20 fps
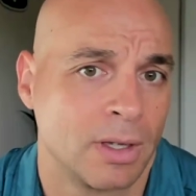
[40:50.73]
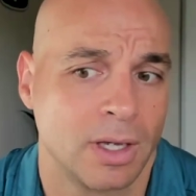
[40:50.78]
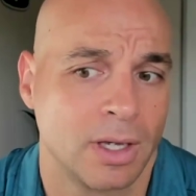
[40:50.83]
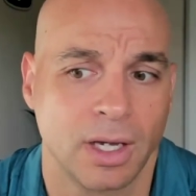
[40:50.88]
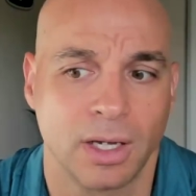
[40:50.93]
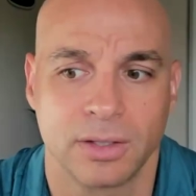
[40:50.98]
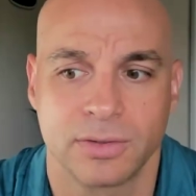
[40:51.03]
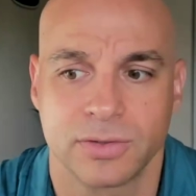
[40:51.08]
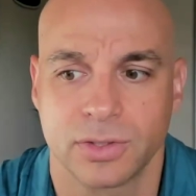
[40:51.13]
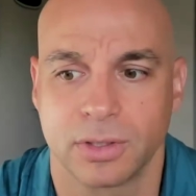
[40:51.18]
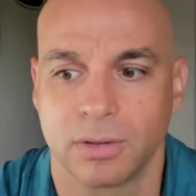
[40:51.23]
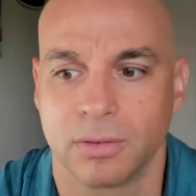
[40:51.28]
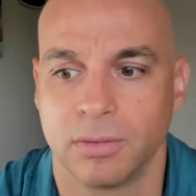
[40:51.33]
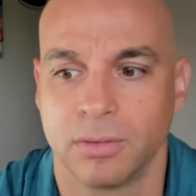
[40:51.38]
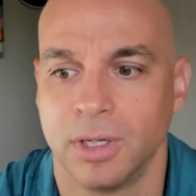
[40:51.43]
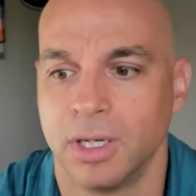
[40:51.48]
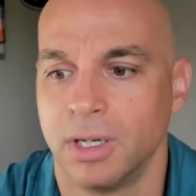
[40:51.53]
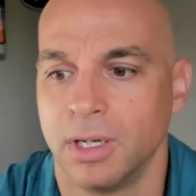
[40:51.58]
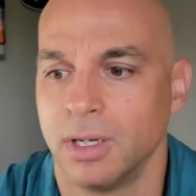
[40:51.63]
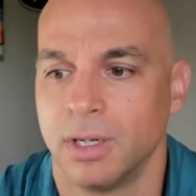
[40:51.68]
Okay,
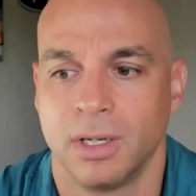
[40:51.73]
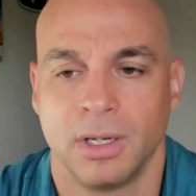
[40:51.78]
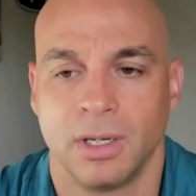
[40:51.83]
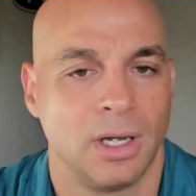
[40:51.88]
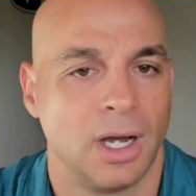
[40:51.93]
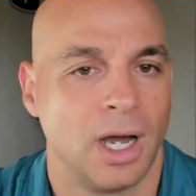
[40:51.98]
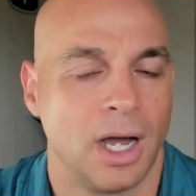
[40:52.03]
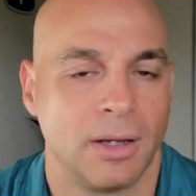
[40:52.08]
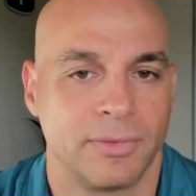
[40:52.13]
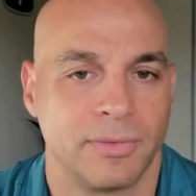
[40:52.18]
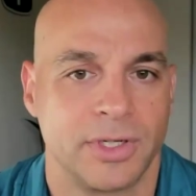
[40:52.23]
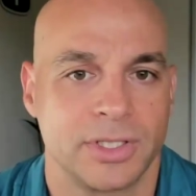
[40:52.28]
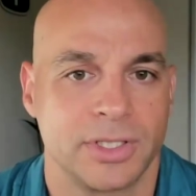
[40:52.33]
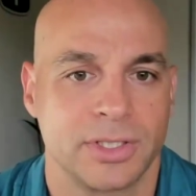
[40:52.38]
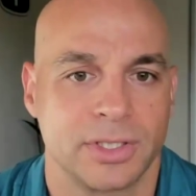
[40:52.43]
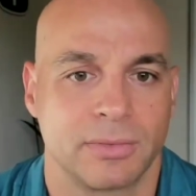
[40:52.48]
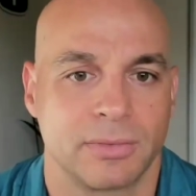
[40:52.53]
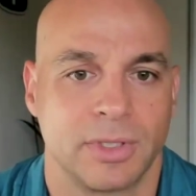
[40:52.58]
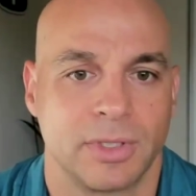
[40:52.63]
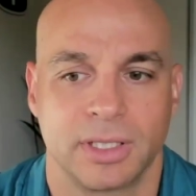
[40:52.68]
so
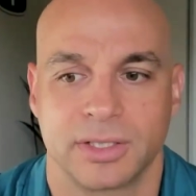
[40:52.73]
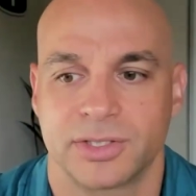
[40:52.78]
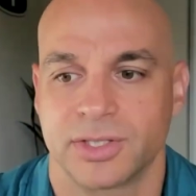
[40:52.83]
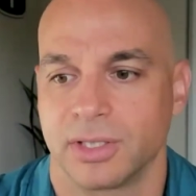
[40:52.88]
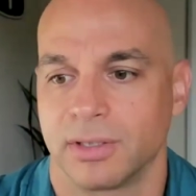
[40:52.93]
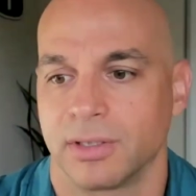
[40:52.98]
there's